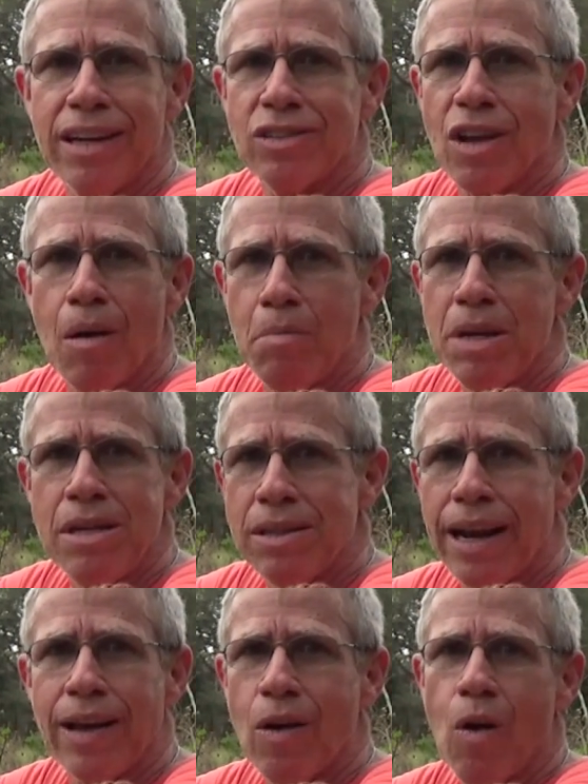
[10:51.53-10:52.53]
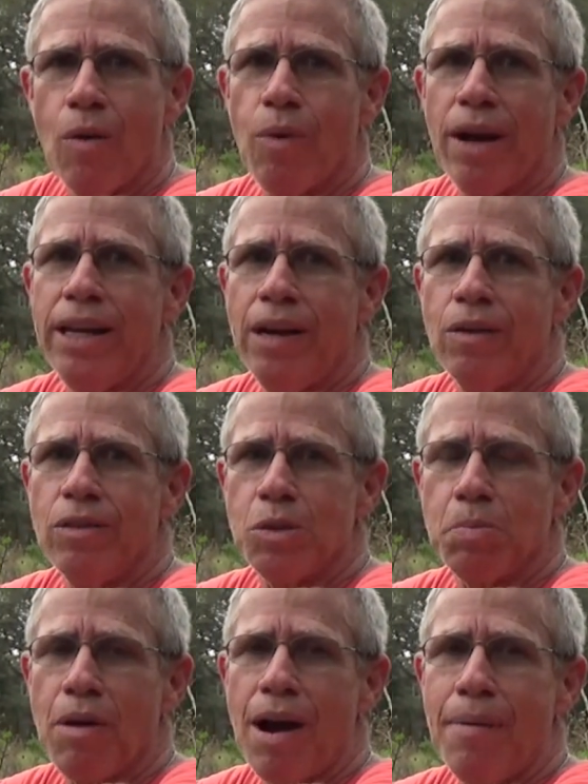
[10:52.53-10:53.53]
it's all bees that I caught right here on
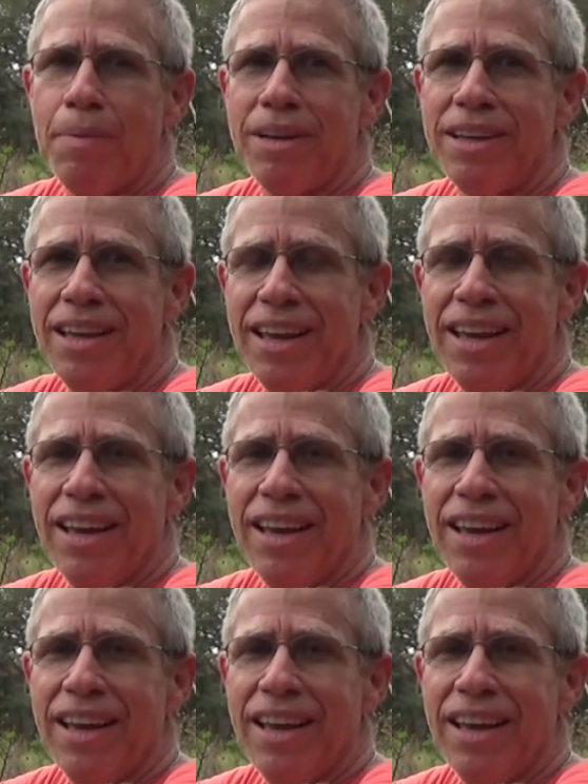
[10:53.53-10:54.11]
this property.